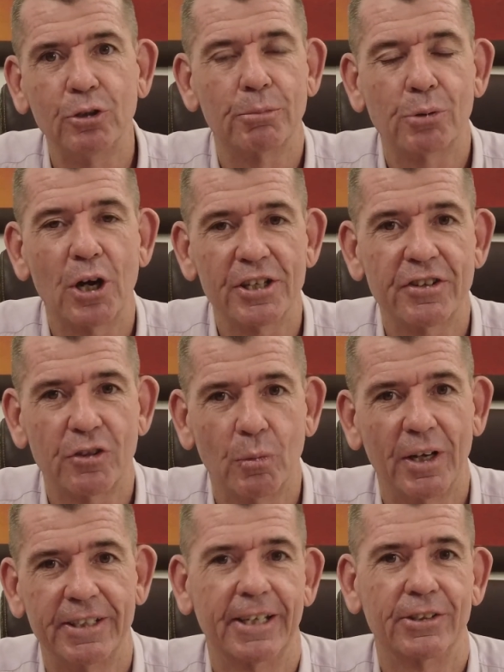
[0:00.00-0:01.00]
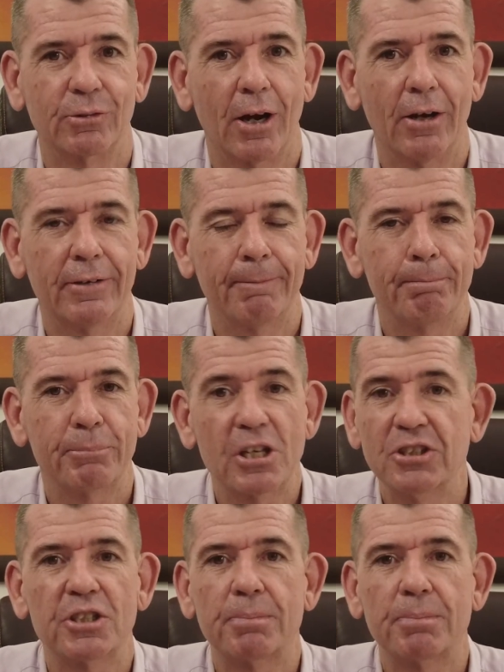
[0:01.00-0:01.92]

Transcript: the price of the one down the road, because it's